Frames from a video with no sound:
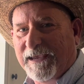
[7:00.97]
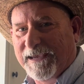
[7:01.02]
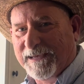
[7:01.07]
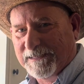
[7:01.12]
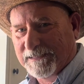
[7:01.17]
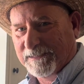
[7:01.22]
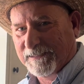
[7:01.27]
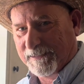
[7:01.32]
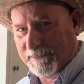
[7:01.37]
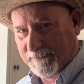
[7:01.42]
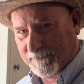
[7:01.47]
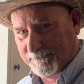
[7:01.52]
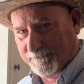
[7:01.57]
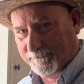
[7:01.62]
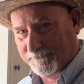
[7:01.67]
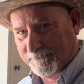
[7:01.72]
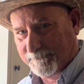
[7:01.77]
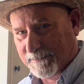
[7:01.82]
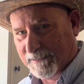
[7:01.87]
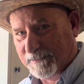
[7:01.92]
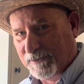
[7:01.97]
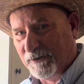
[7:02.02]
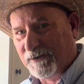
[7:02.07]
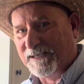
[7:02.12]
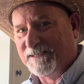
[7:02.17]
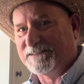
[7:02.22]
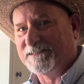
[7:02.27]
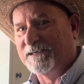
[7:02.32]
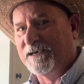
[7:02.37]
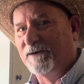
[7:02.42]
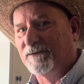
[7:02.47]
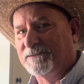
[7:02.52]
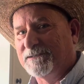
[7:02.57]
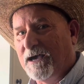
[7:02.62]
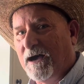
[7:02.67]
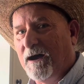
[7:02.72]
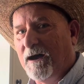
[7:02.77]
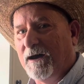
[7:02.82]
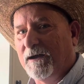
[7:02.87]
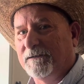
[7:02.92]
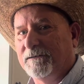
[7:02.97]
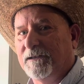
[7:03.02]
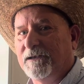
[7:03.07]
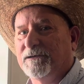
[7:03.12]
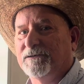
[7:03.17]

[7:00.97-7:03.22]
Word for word: Italy. I know that sounds odd.